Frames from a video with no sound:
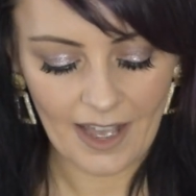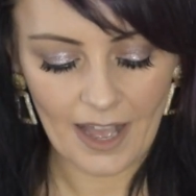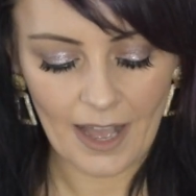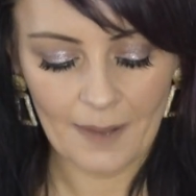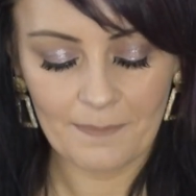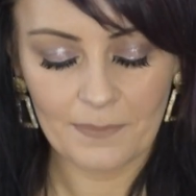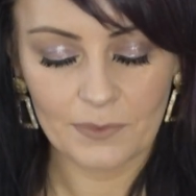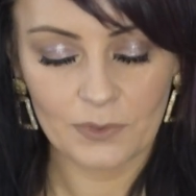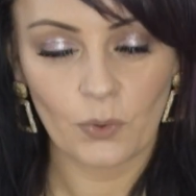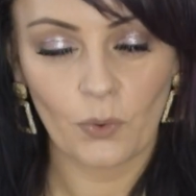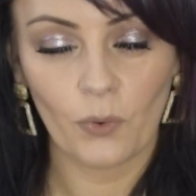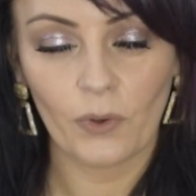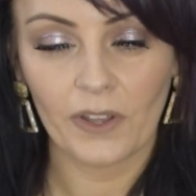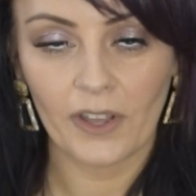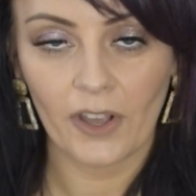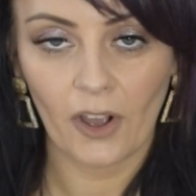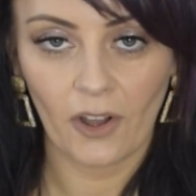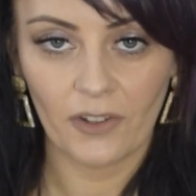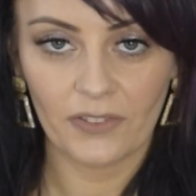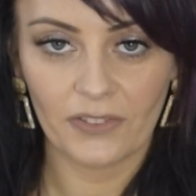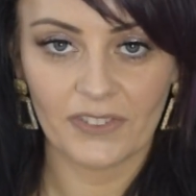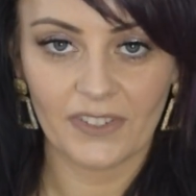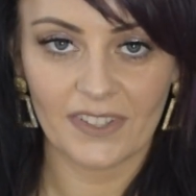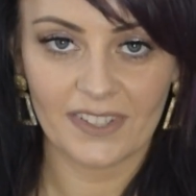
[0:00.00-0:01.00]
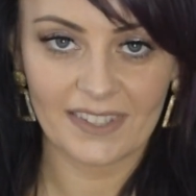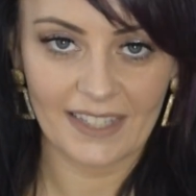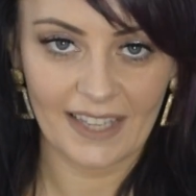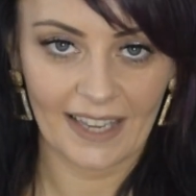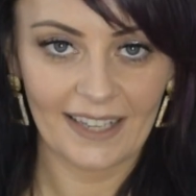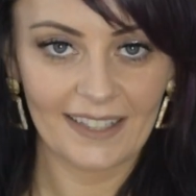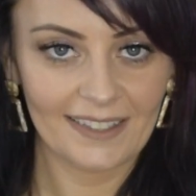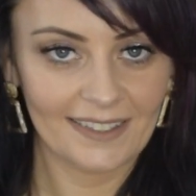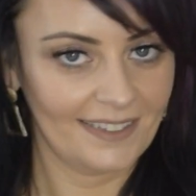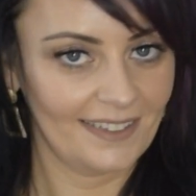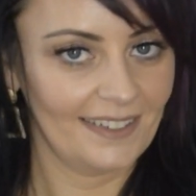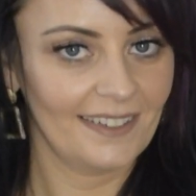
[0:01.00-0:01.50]
I'm totally
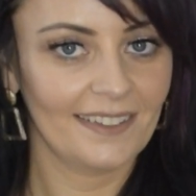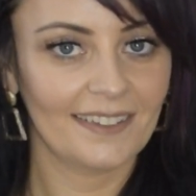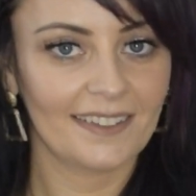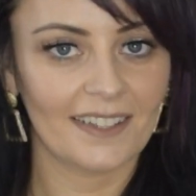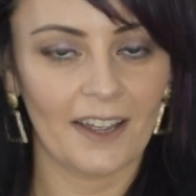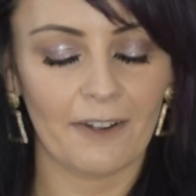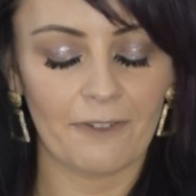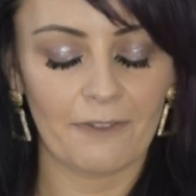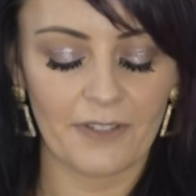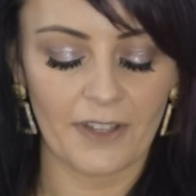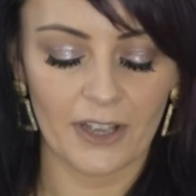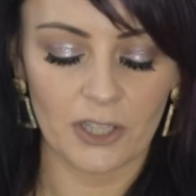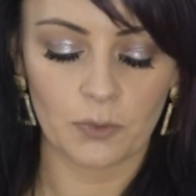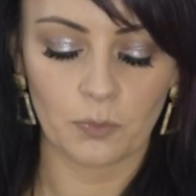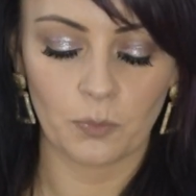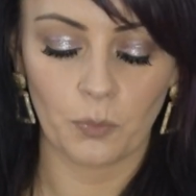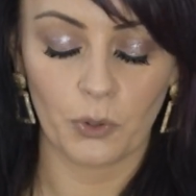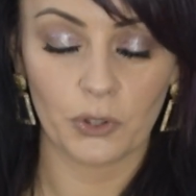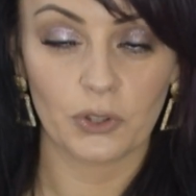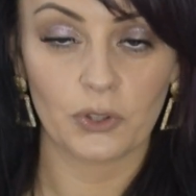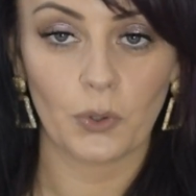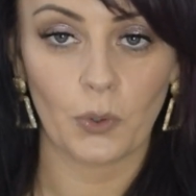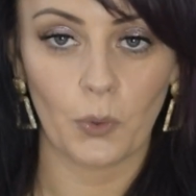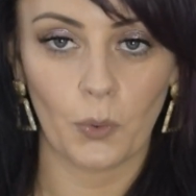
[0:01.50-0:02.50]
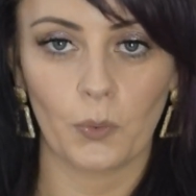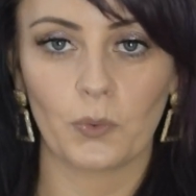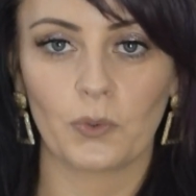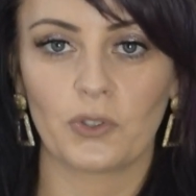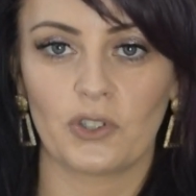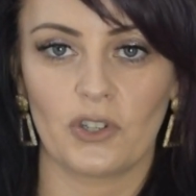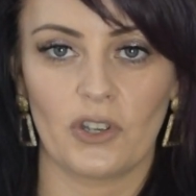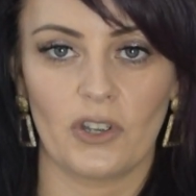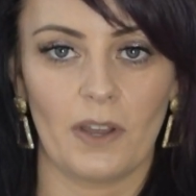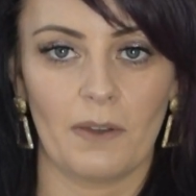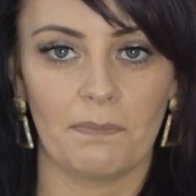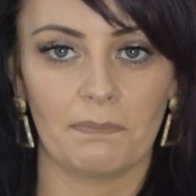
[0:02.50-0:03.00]
undecided if this would
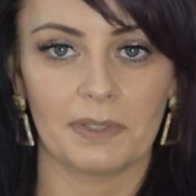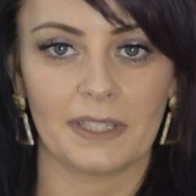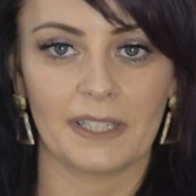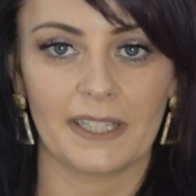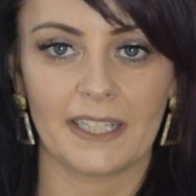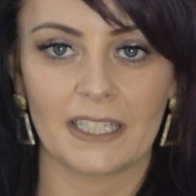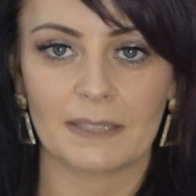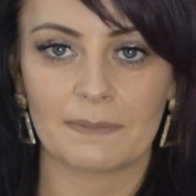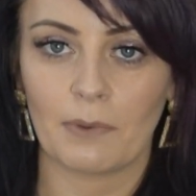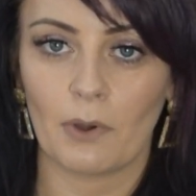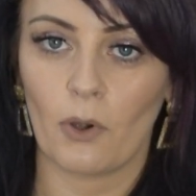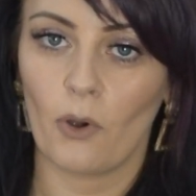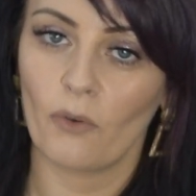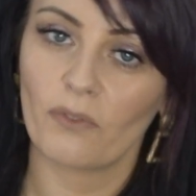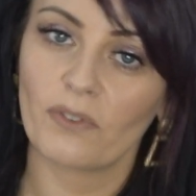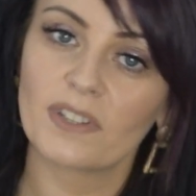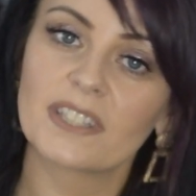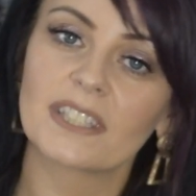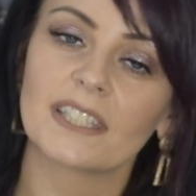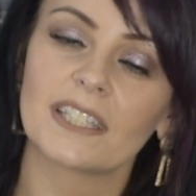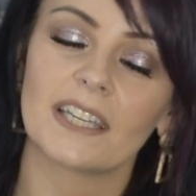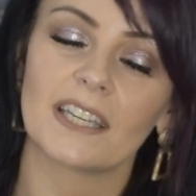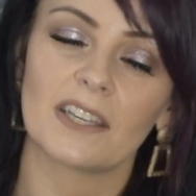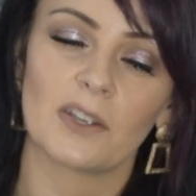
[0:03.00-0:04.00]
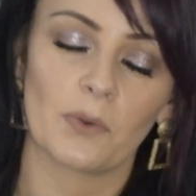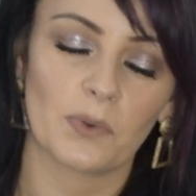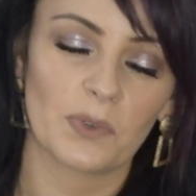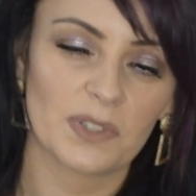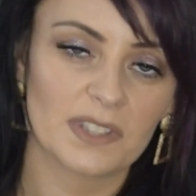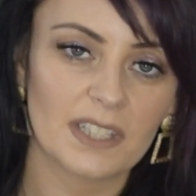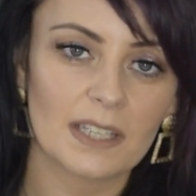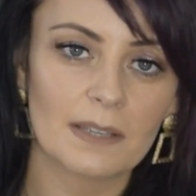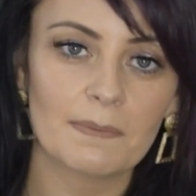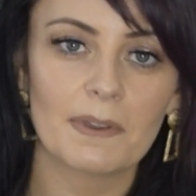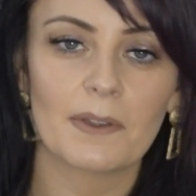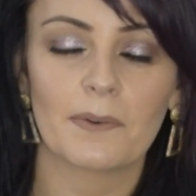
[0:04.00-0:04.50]
hold you in place, but obviously you'll
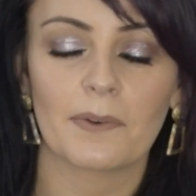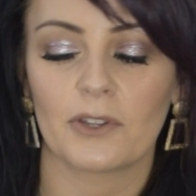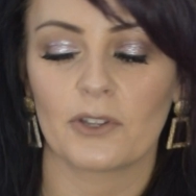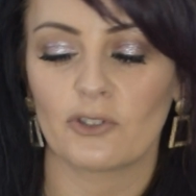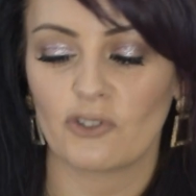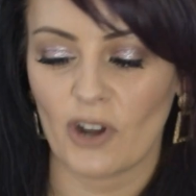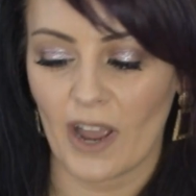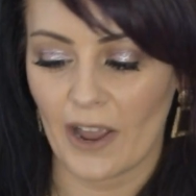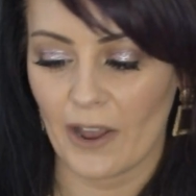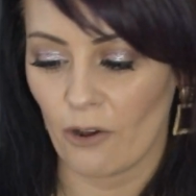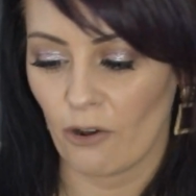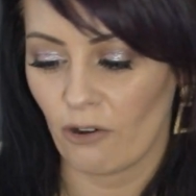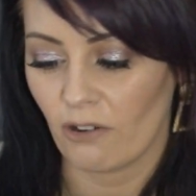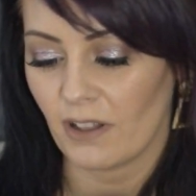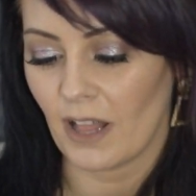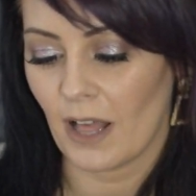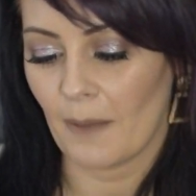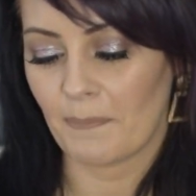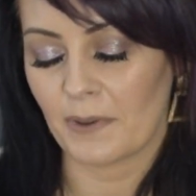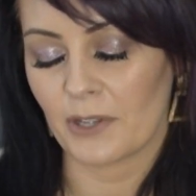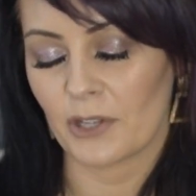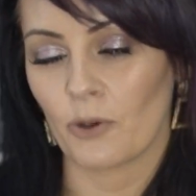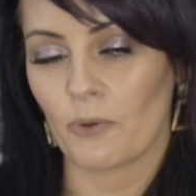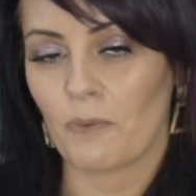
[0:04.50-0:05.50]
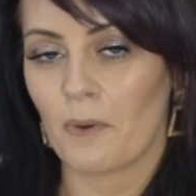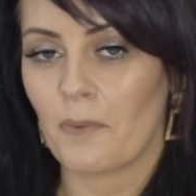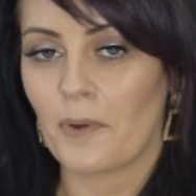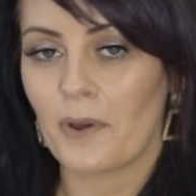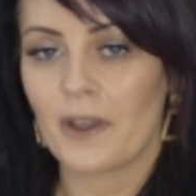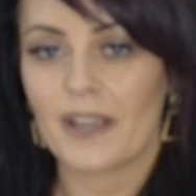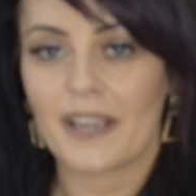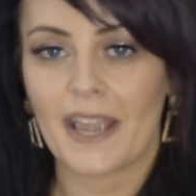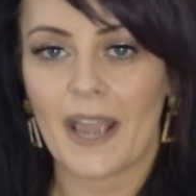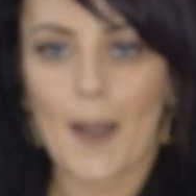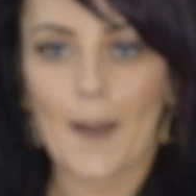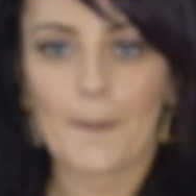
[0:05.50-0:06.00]
see me with a try on clip and you'll be
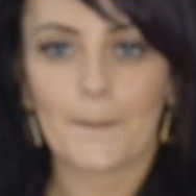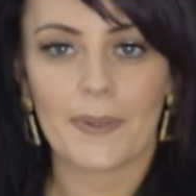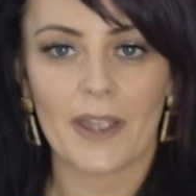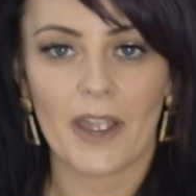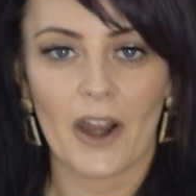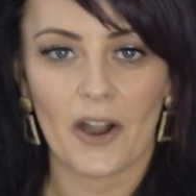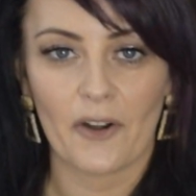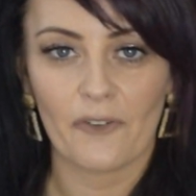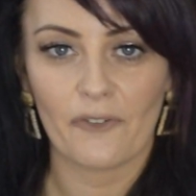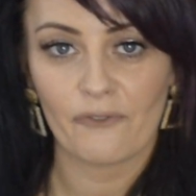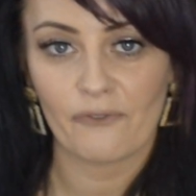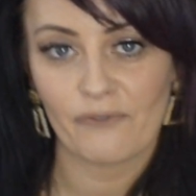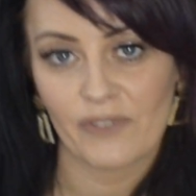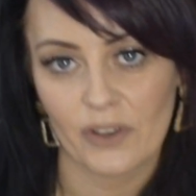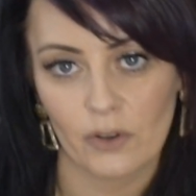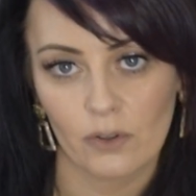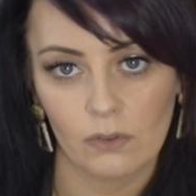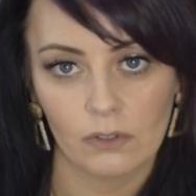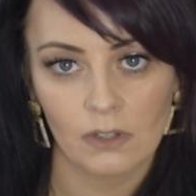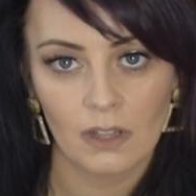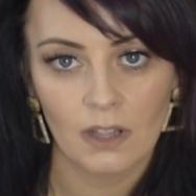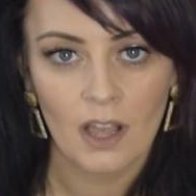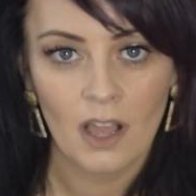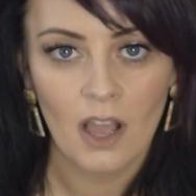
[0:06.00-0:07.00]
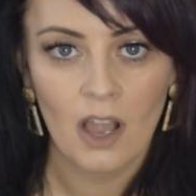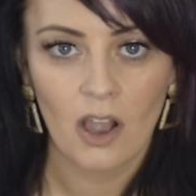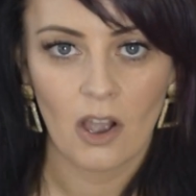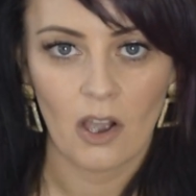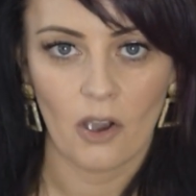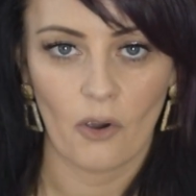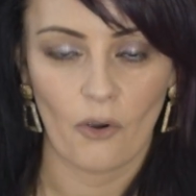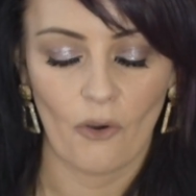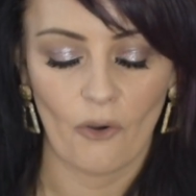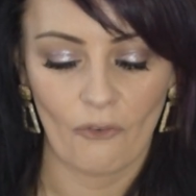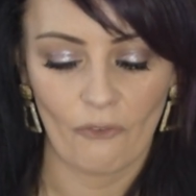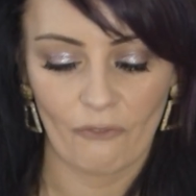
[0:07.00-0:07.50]
able to get a better feel
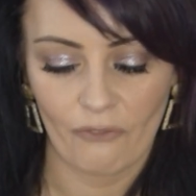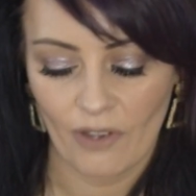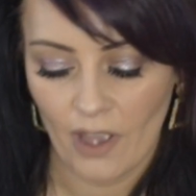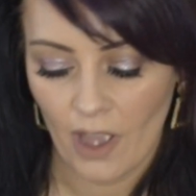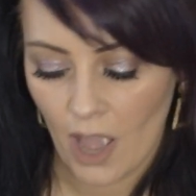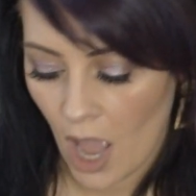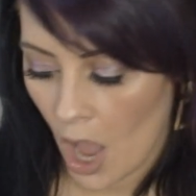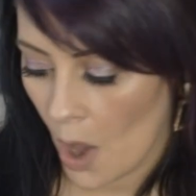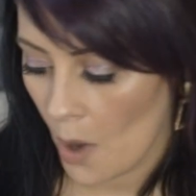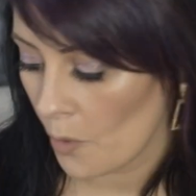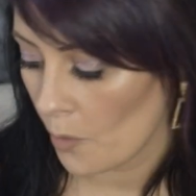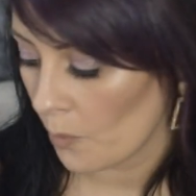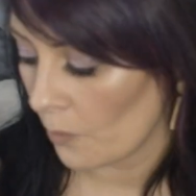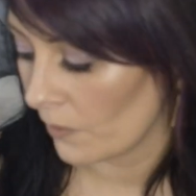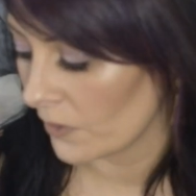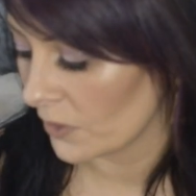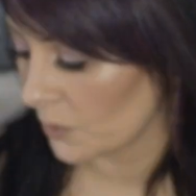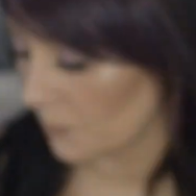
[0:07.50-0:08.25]
of how it was.